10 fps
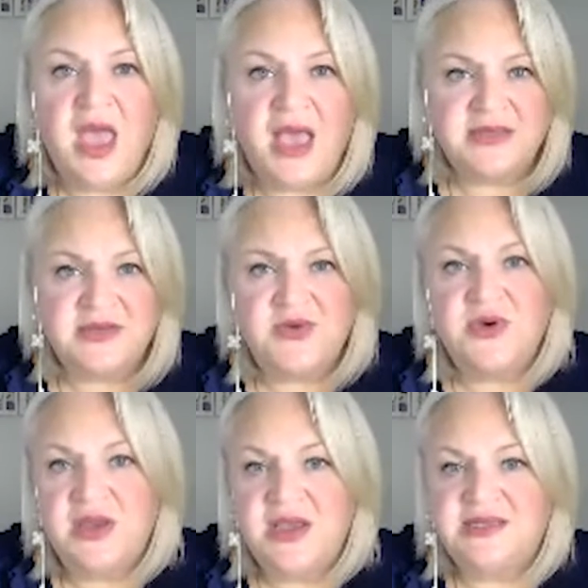As an
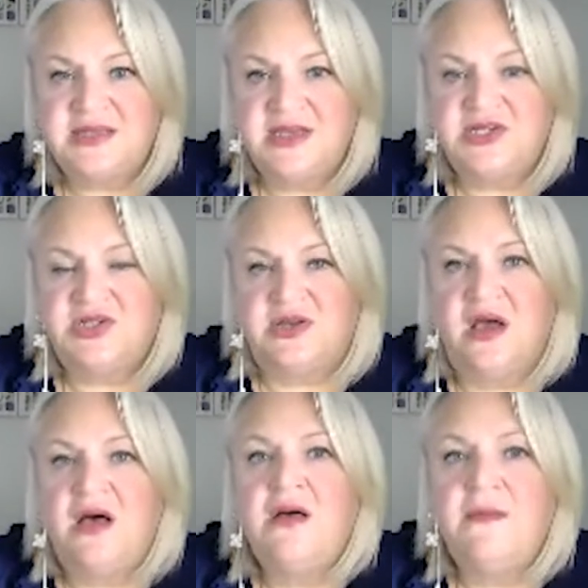organisation,
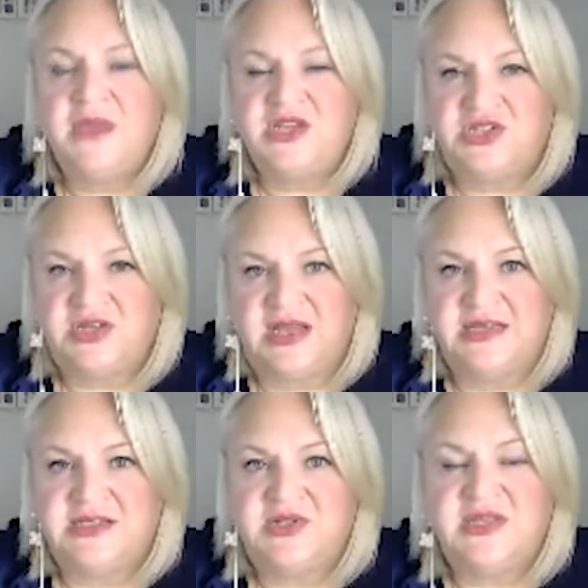our mission
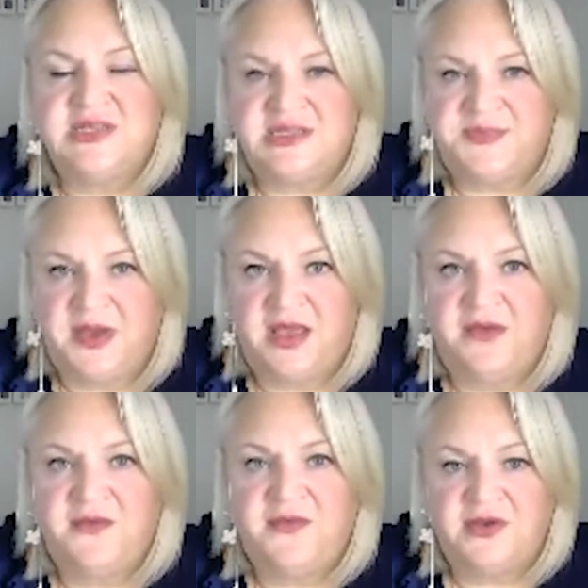is to inspire
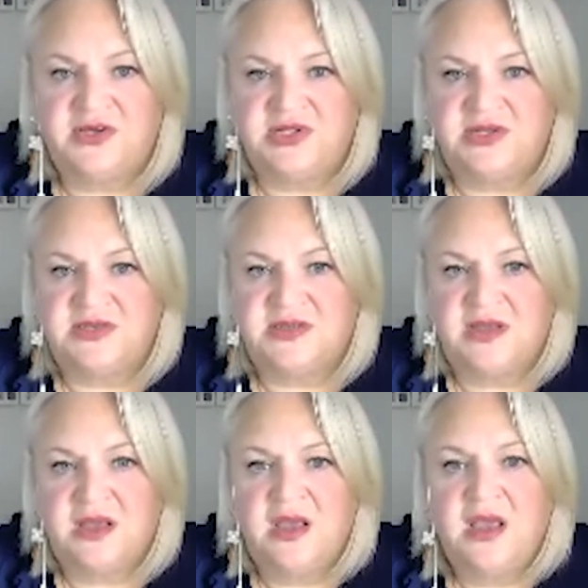futures,
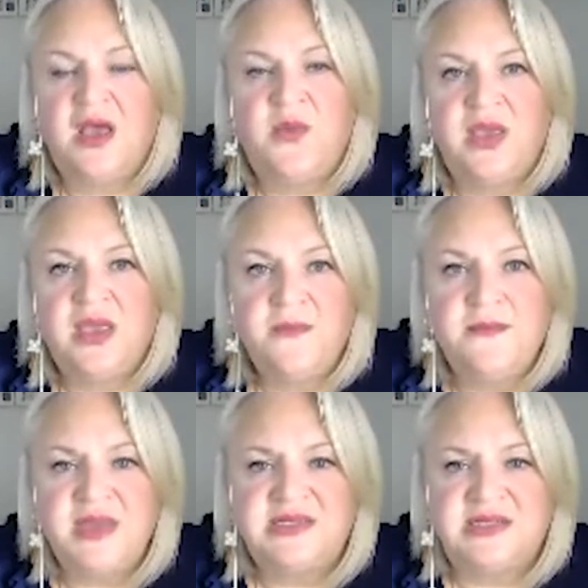and we're
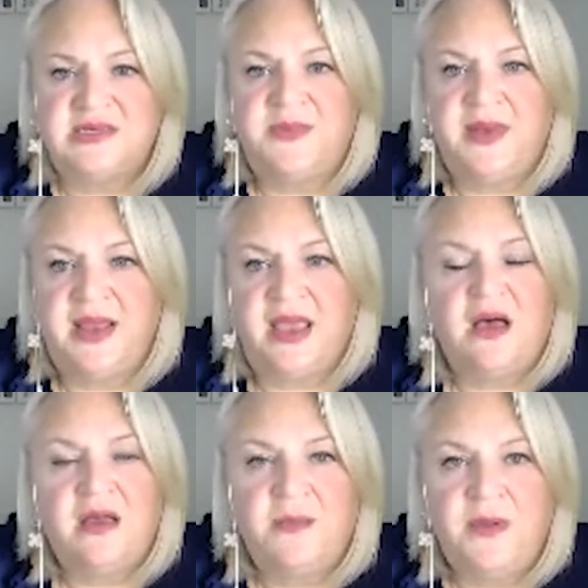committed to playing
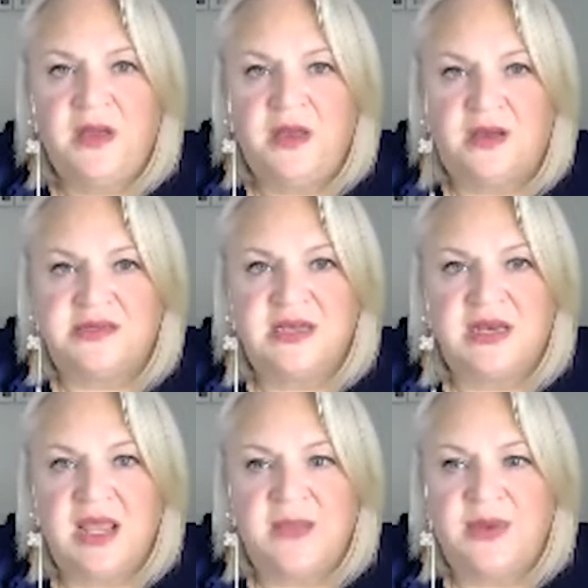our part in
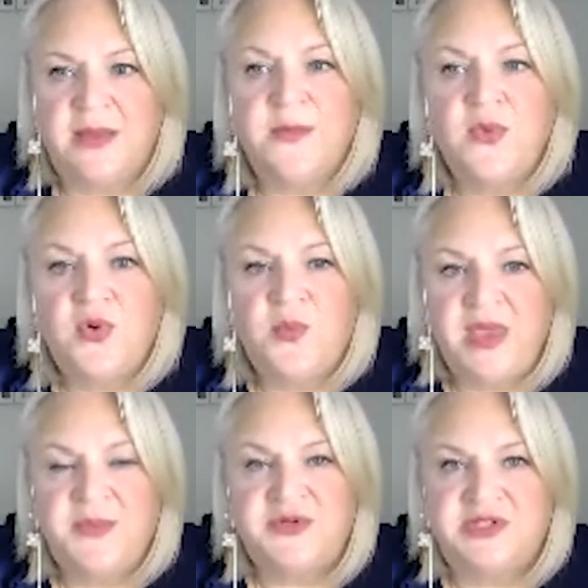enabling more
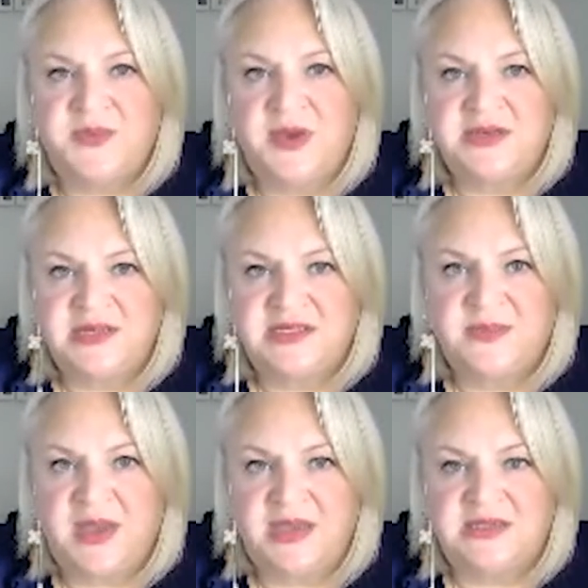people to
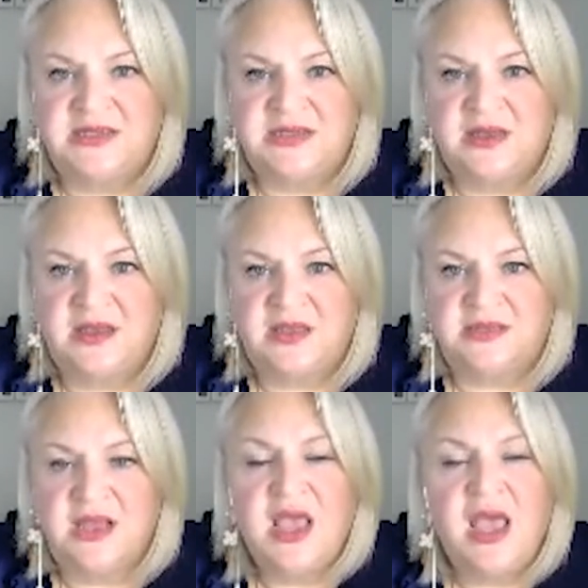participate in
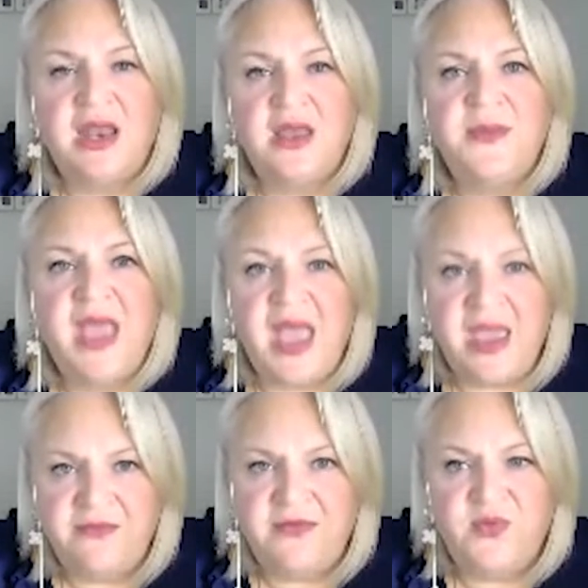science and helping
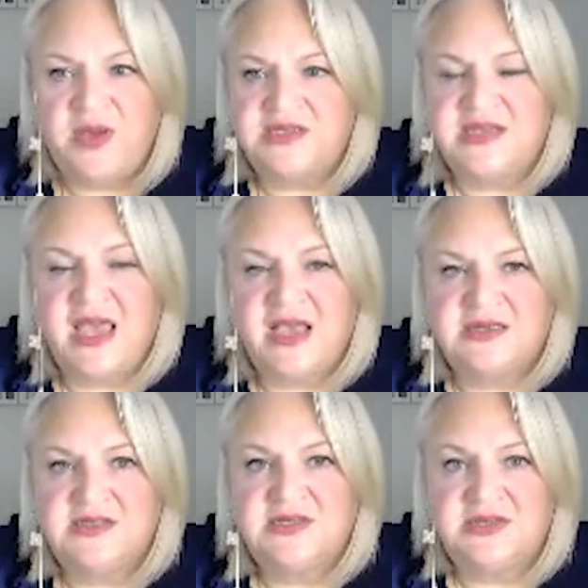everyone to
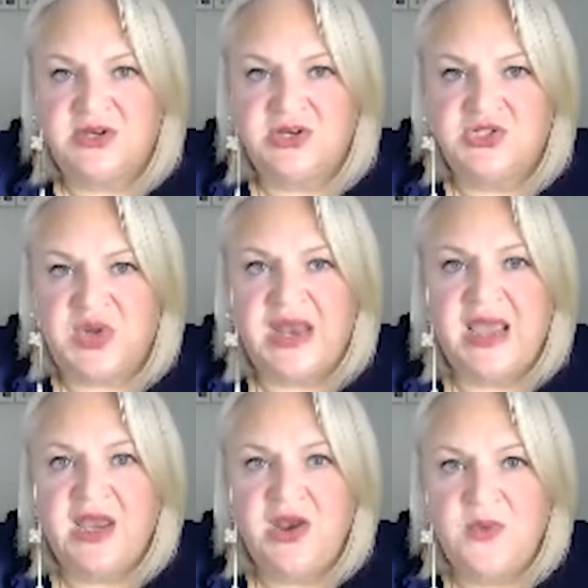access the social and
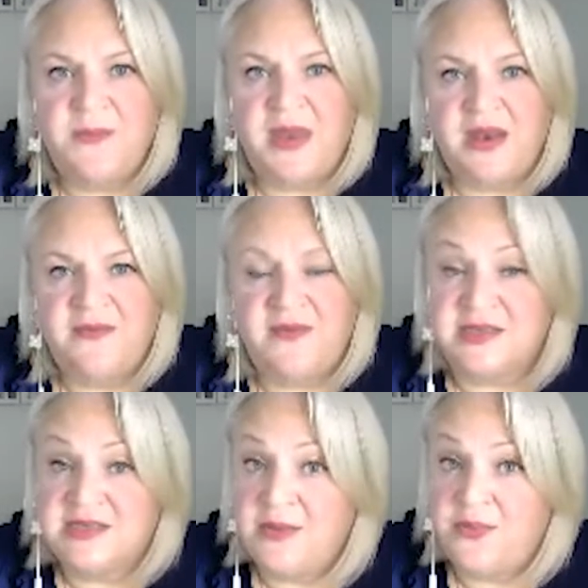economic benefits
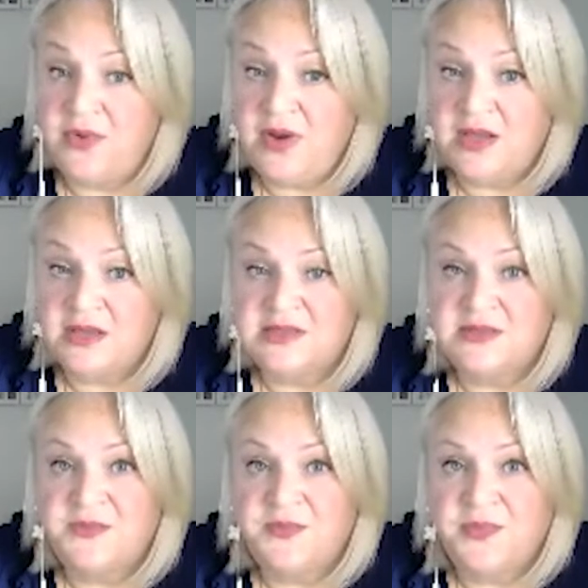that it brings.